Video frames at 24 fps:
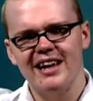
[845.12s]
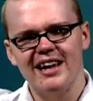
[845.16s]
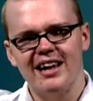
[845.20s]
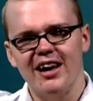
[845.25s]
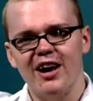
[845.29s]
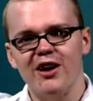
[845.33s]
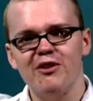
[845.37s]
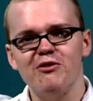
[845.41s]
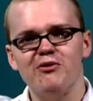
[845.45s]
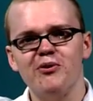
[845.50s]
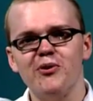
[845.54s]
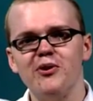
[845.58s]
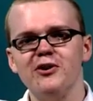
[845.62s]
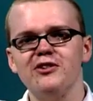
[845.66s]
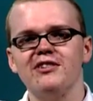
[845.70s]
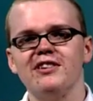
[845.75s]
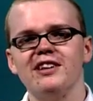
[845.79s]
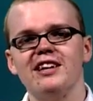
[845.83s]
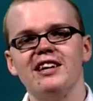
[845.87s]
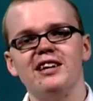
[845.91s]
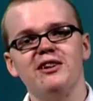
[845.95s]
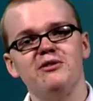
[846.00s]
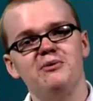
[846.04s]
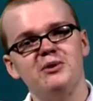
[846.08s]

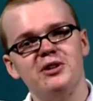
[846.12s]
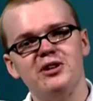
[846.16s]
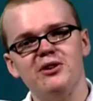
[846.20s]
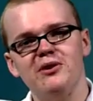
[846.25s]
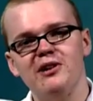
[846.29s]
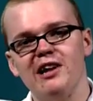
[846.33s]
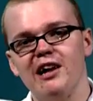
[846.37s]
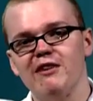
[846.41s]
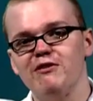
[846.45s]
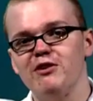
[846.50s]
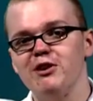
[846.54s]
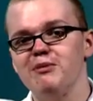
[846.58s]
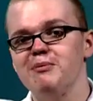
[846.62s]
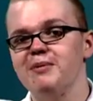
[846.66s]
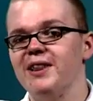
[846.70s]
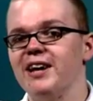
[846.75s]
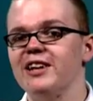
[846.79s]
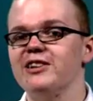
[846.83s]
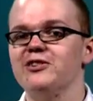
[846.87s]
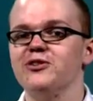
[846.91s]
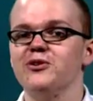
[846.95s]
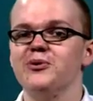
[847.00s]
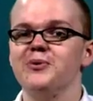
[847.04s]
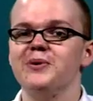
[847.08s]
Unfortunately, we do love it, but
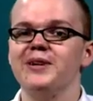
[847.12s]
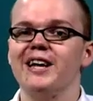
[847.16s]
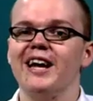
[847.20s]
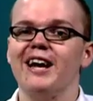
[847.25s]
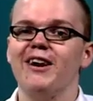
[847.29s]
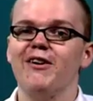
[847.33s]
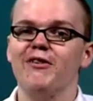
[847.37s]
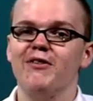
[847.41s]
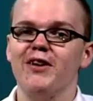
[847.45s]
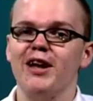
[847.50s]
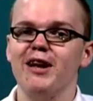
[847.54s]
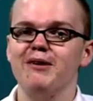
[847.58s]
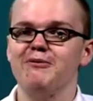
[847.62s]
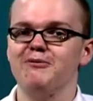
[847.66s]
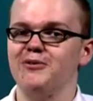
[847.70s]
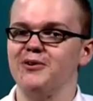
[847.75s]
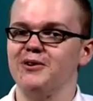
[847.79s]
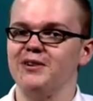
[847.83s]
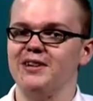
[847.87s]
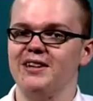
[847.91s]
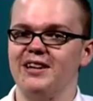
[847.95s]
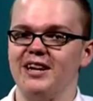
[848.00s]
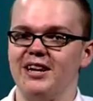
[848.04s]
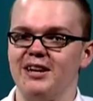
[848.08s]
that's all we have time for
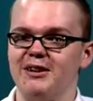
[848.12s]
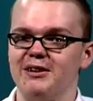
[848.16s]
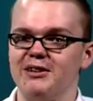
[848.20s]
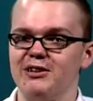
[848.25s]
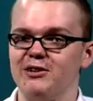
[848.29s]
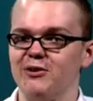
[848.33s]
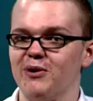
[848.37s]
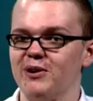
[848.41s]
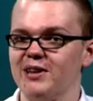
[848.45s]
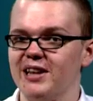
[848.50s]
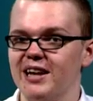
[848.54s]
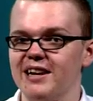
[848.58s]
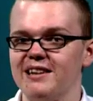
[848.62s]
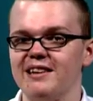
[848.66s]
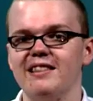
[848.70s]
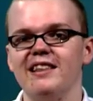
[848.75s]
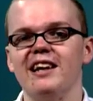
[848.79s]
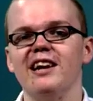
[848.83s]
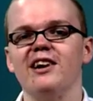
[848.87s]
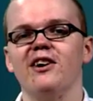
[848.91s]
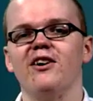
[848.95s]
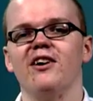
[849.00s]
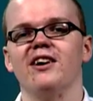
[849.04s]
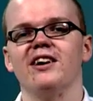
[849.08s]
today. So I'd like to
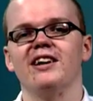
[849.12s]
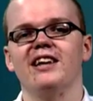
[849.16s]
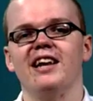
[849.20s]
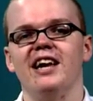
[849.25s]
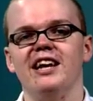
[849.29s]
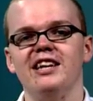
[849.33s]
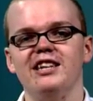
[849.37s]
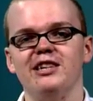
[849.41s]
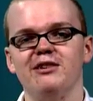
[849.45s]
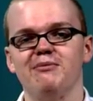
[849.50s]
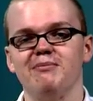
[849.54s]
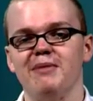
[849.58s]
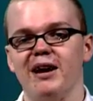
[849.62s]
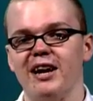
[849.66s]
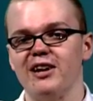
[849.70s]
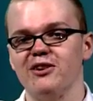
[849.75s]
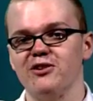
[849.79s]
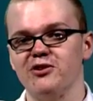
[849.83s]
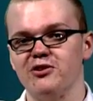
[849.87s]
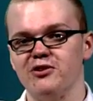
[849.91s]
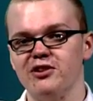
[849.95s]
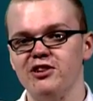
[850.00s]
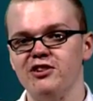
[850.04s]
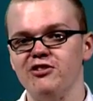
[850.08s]
thank our guest, Matt
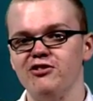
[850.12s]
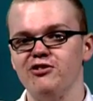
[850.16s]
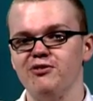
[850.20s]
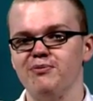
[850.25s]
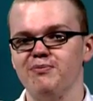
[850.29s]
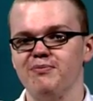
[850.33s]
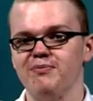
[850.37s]
Eldridge.